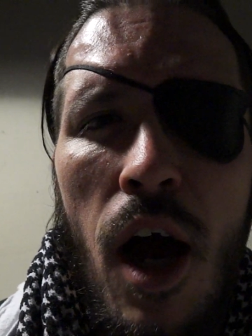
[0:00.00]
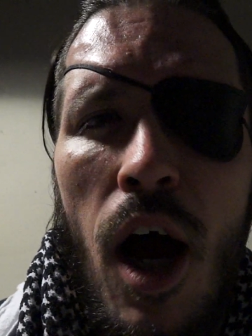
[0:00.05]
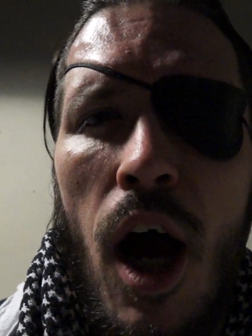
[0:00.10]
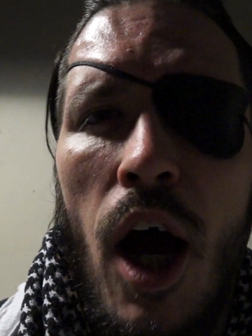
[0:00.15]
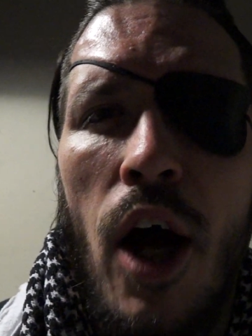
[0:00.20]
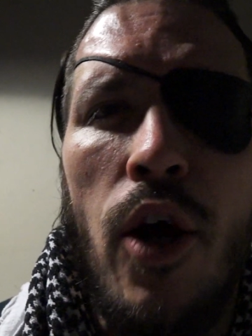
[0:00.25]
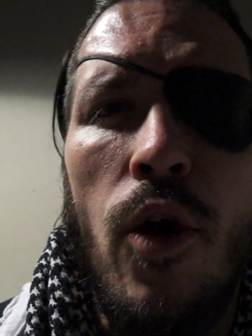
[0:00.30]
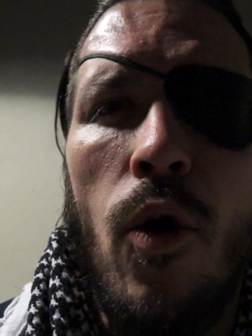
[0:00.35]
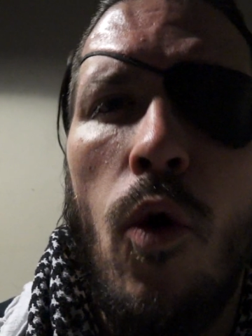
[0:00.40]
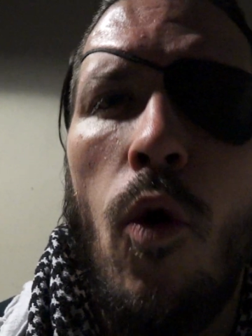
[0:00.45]

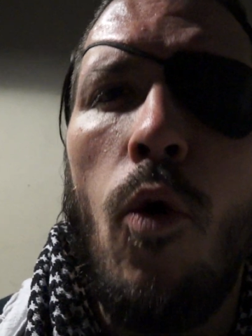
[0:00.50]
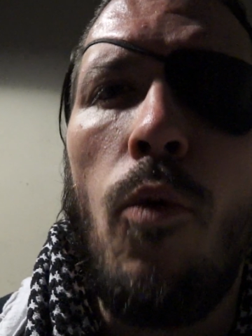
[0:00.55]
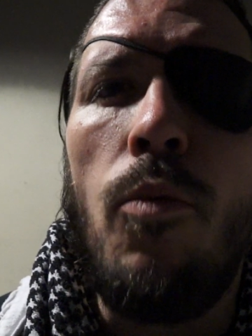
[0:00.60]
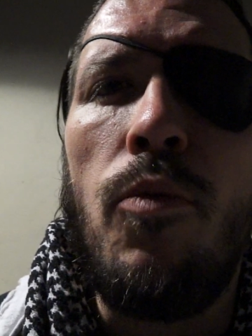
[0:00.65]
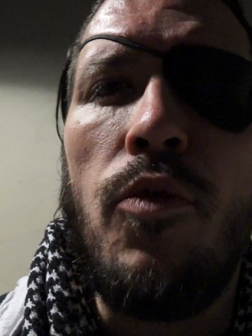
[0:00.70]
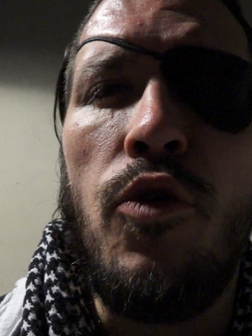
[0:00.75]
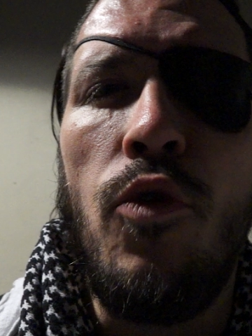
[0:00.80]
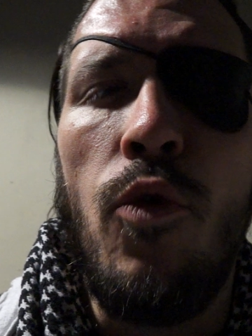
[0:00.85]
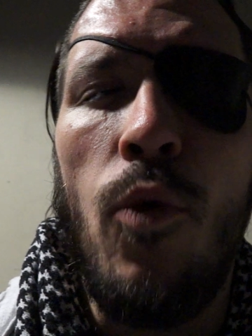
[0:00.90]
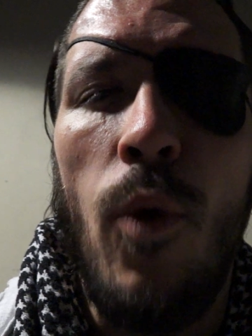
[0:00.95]
I hope
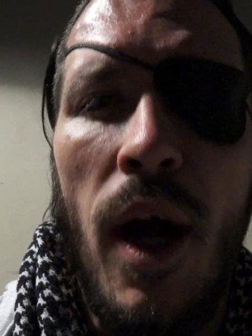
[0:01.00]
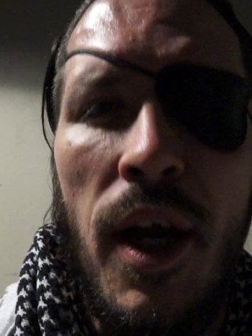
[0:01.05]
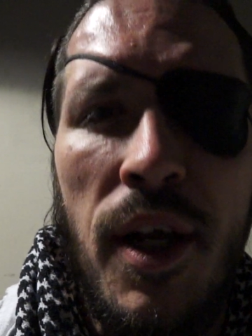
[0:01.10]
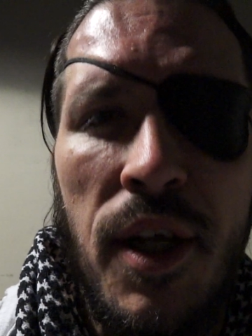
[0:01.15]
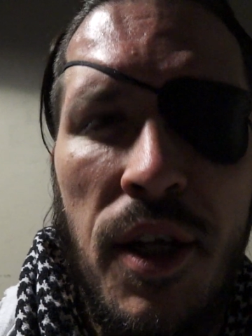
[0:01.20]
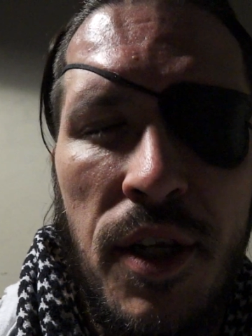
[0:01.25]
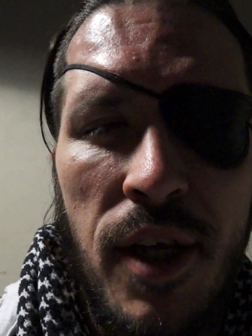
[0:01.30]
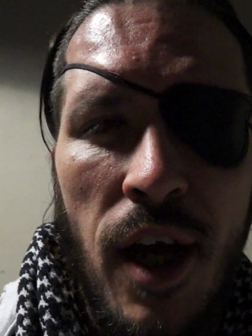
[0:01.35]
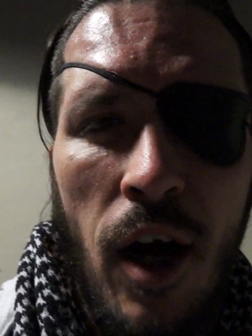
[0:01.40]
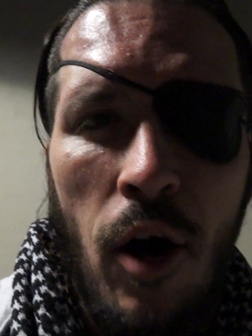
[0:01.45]
you write
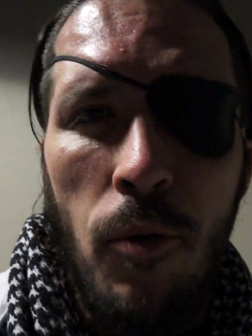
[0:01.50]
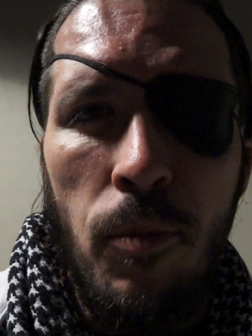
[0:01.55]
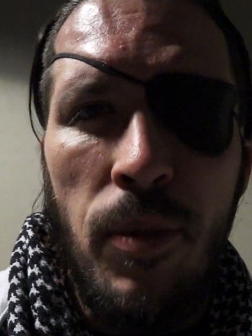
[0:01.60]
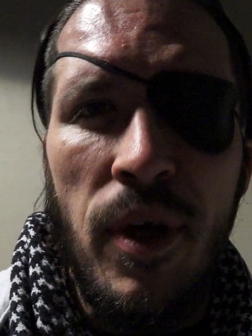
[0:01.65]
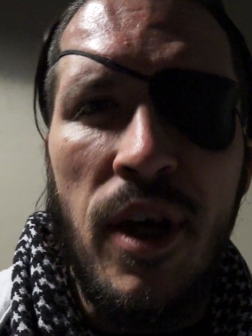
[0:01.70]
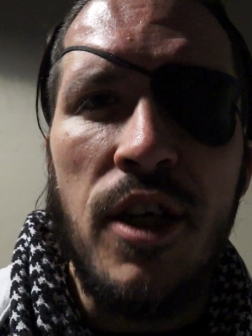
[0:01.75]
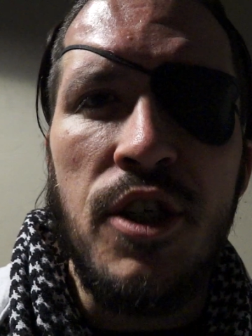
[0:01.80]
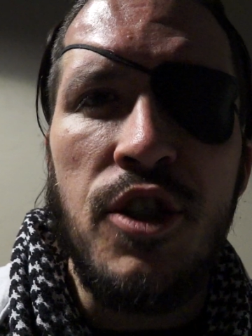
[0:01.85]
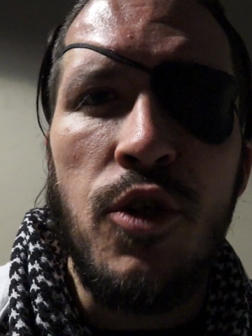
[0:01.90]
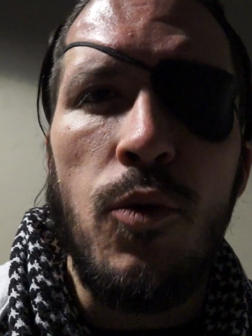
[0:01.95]
it down
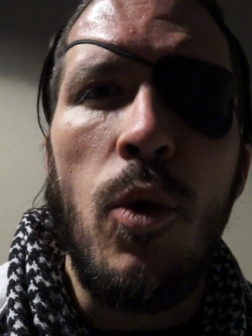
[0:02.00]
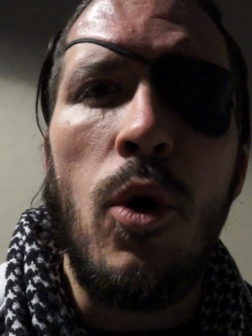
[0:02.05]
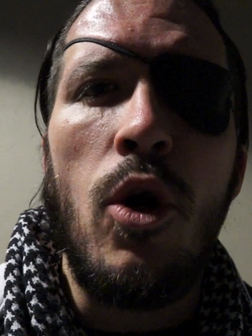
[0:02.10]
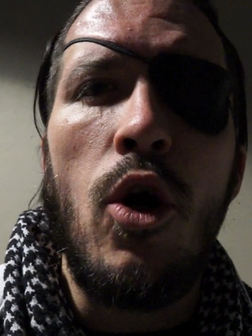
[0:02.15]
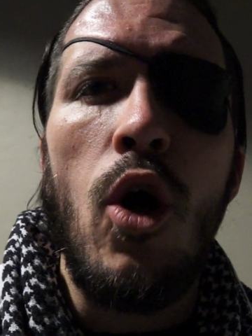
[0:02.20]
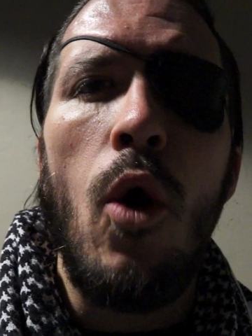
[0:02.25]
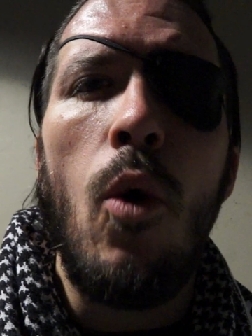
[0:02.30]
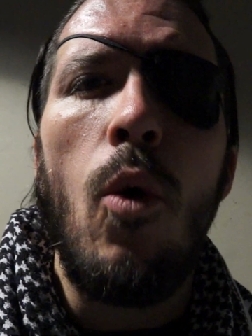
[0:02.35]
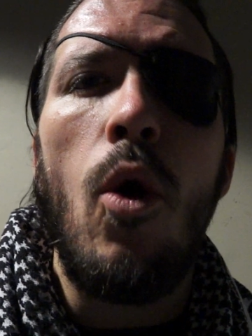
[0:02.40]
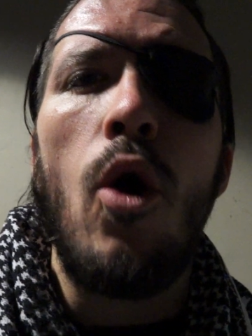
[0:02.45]
because it will
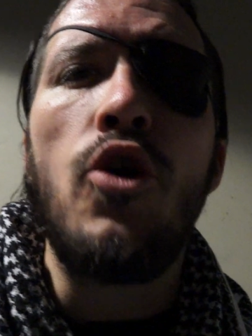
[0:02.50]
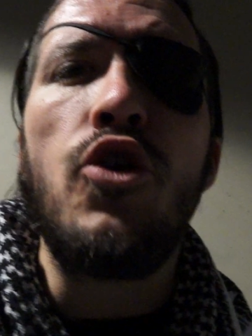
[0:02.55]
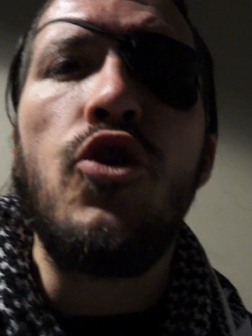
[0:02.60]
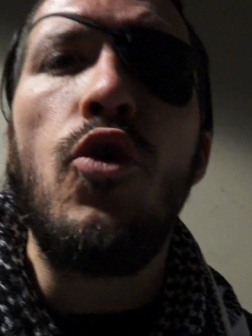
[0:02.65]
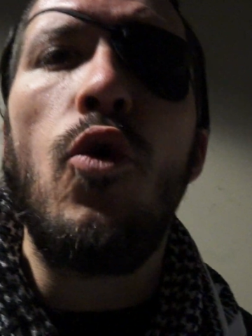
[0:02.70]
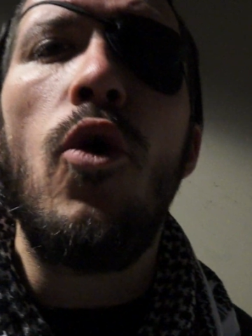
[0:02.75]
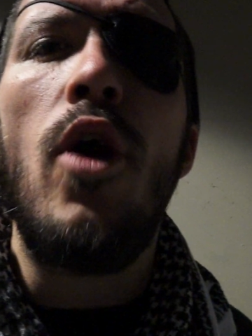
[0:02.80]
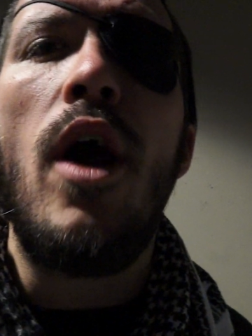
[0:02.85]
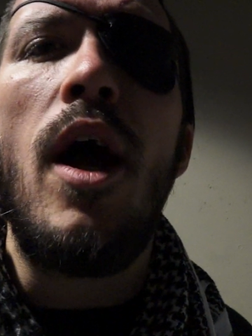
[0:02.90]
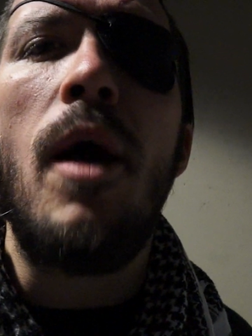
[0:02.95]
go on
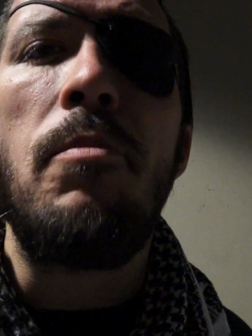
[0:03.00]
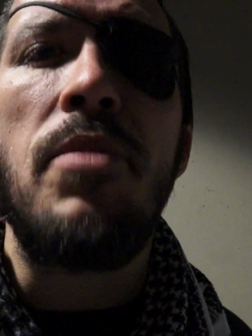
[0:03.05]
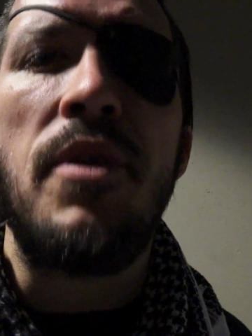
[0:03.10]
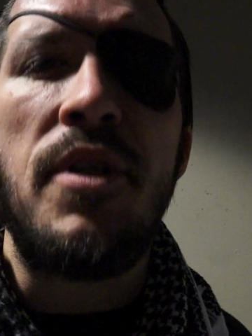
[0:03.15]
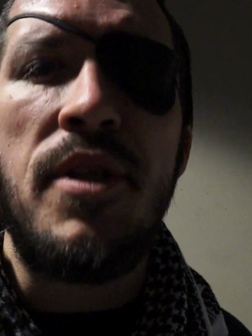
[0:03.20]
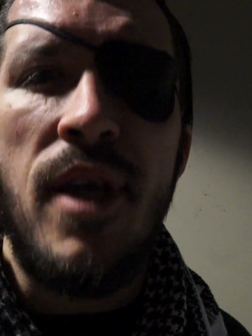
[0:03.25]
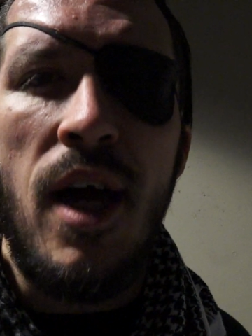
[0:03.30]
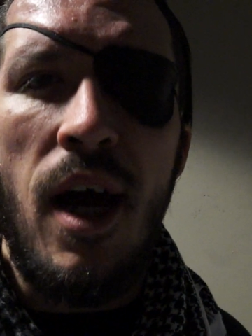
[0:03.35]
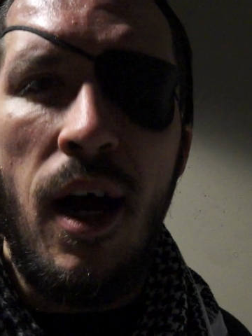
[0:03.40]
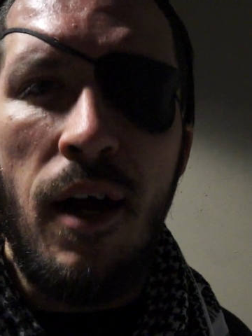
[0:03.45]
your
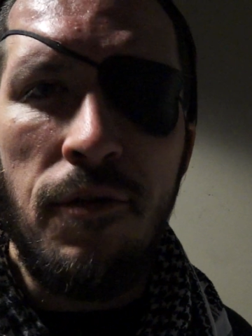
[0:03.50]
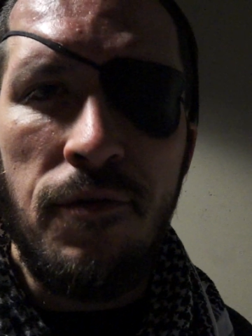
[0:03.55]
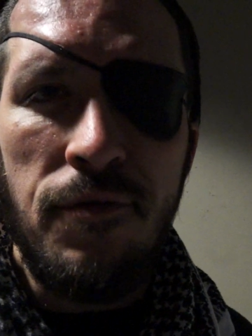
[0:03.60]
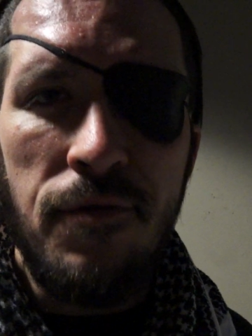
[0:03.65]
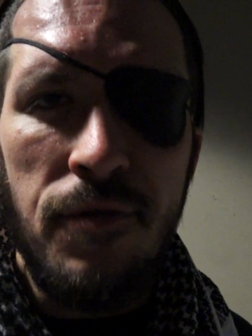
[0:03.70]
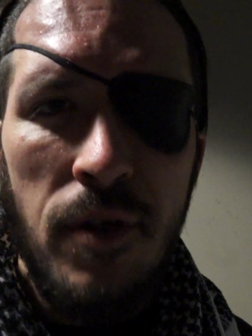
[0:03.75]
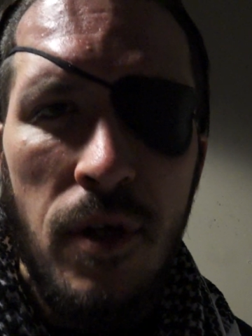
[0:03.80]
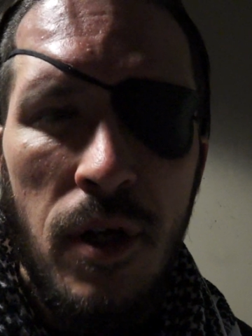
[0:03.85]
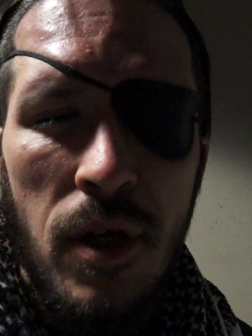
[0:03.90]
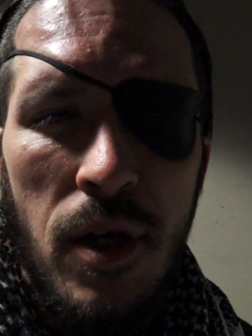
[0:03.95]

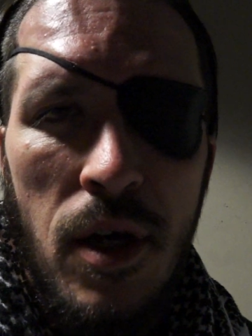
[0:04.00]
epitaph